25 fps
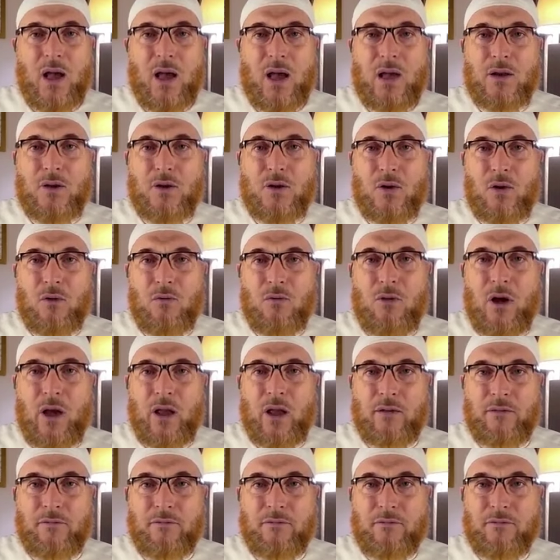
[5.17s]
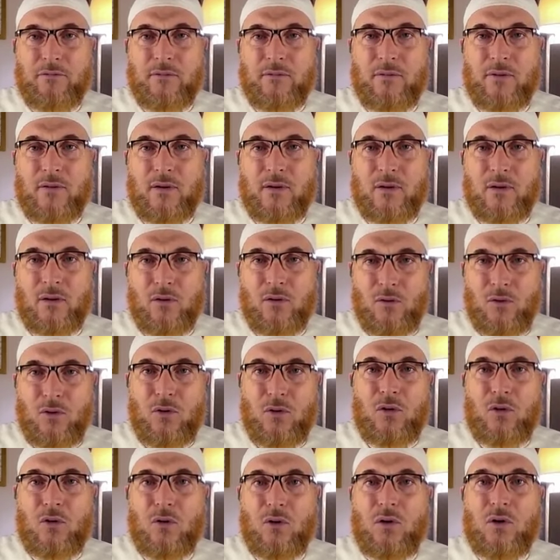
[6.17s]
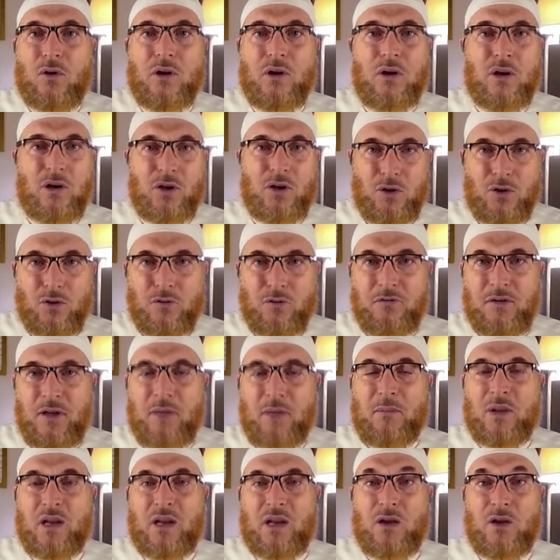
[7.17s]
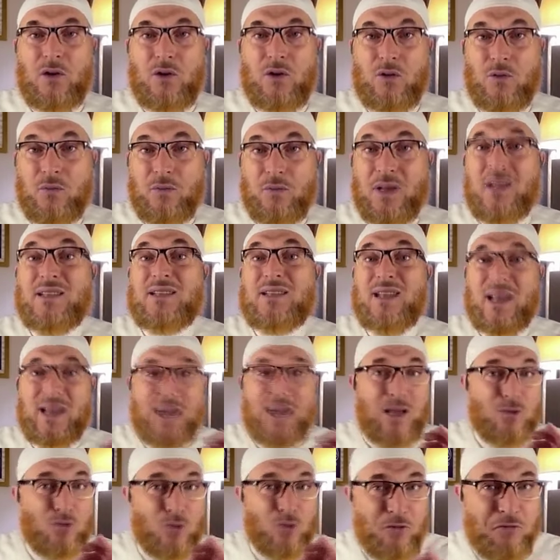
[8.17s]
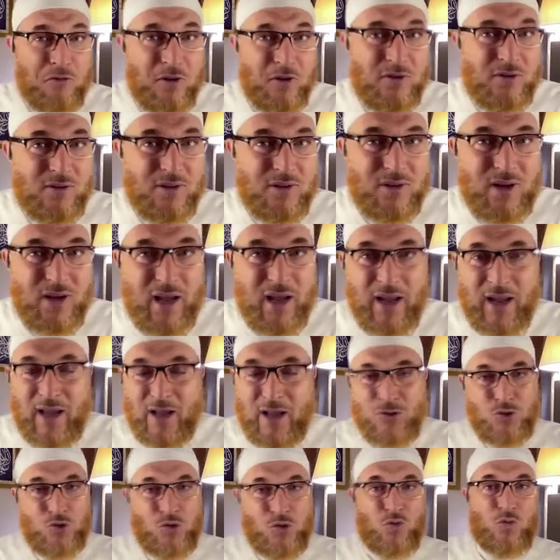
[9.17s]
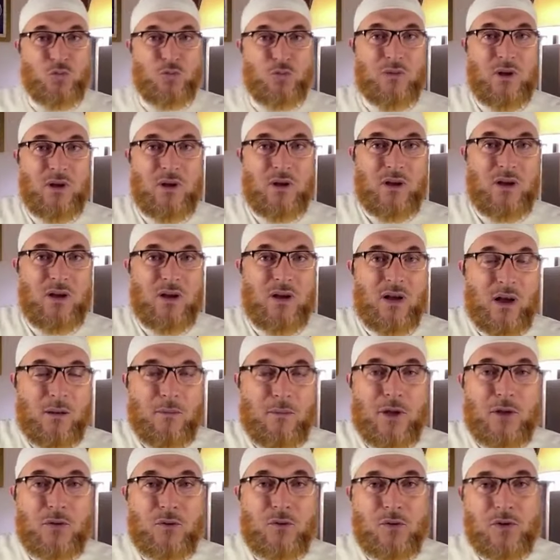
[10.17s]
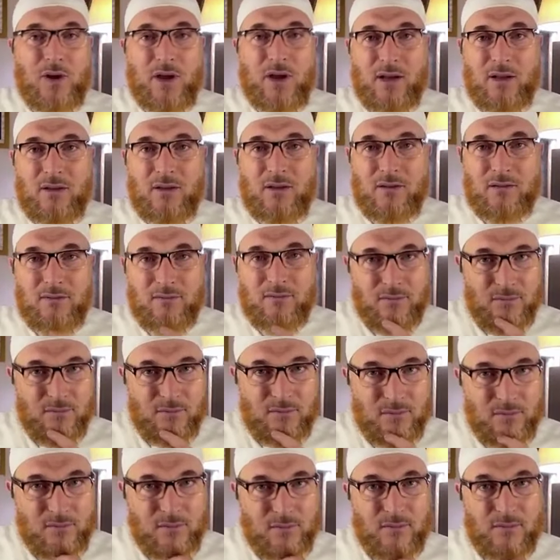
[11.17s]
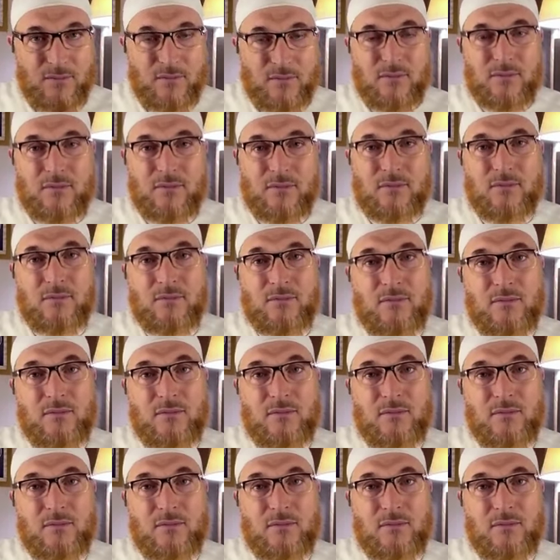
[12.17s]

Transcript: and your wife or on your family. You mean zakat al-fitr, I assume. Am I correct? Yes.